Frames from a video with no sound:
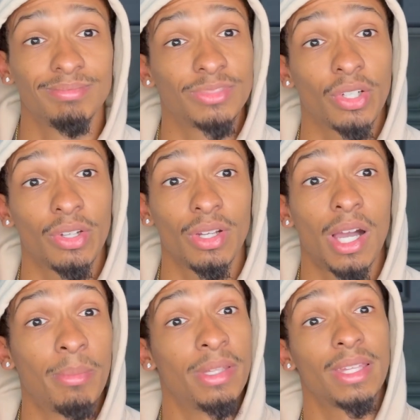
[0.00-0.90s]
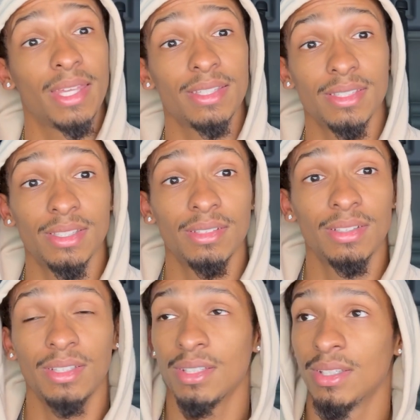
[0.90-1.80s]
sorry y'all, I've been lazy,
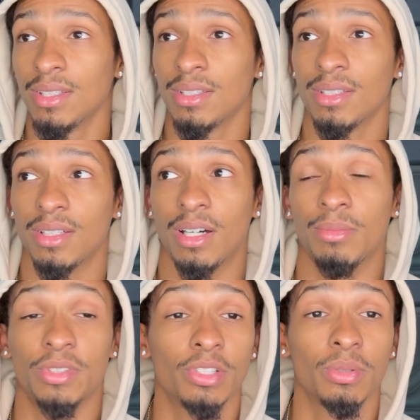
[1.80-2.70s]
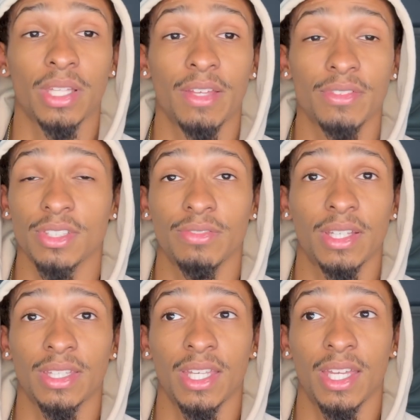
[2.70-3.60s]
dealing with life and stuff
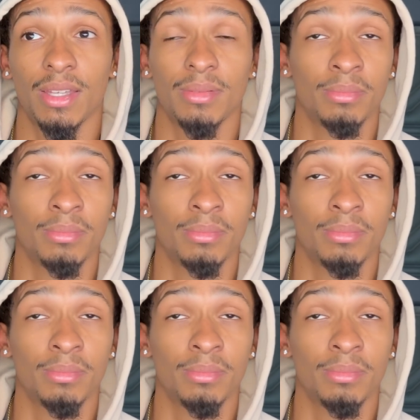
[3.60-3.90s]
like that.